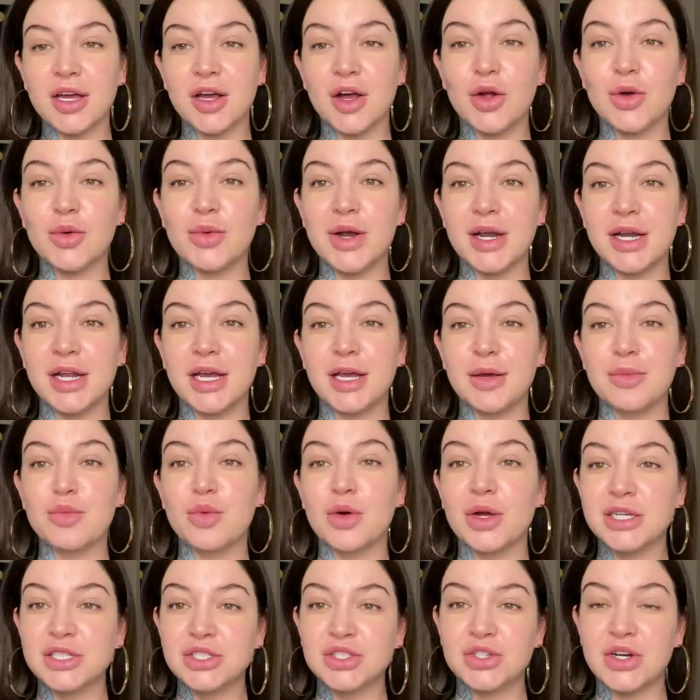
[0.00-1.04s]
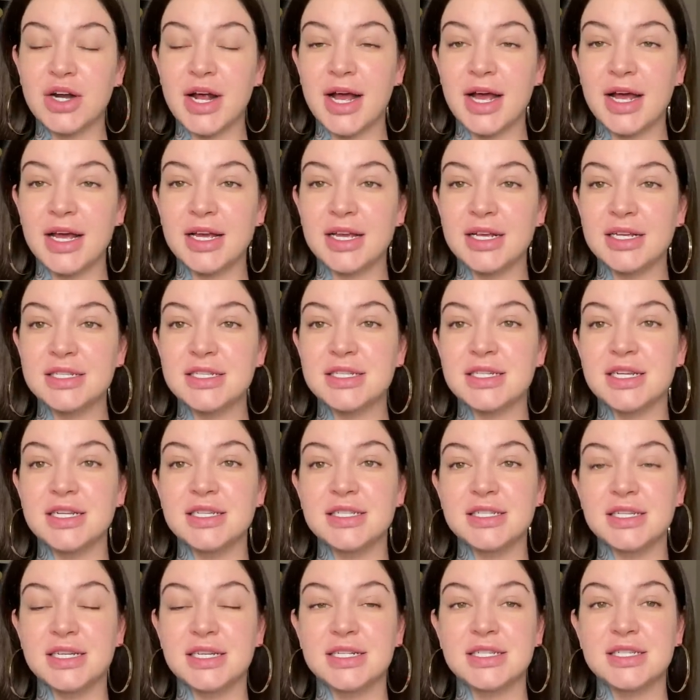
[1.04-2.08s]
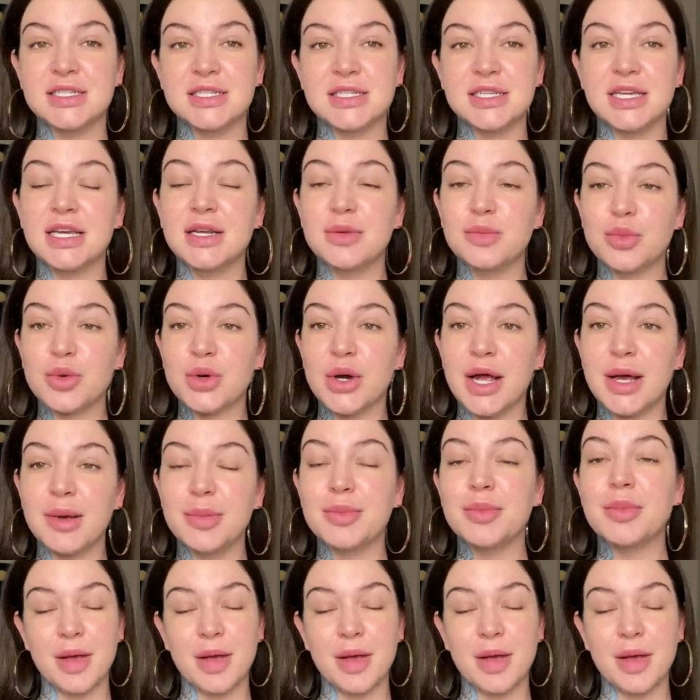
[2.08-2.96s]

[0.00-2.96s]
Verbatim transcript: already moisturized and did skin prep.